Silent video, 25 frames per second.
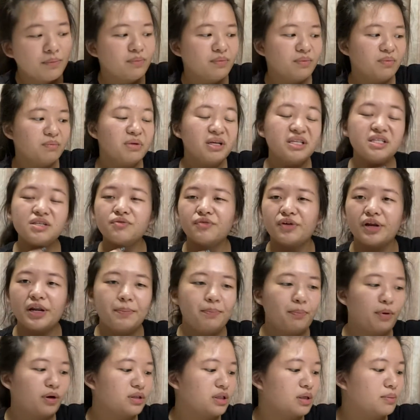Makes it really
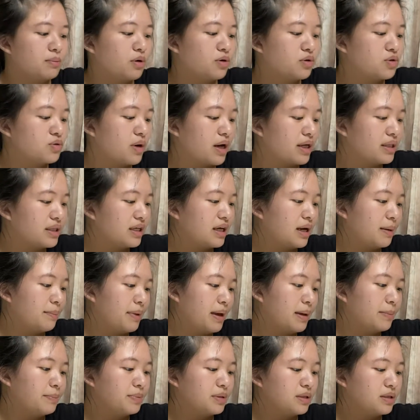portable, so I think I'm
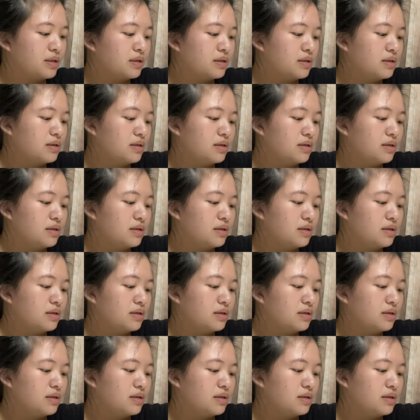happy.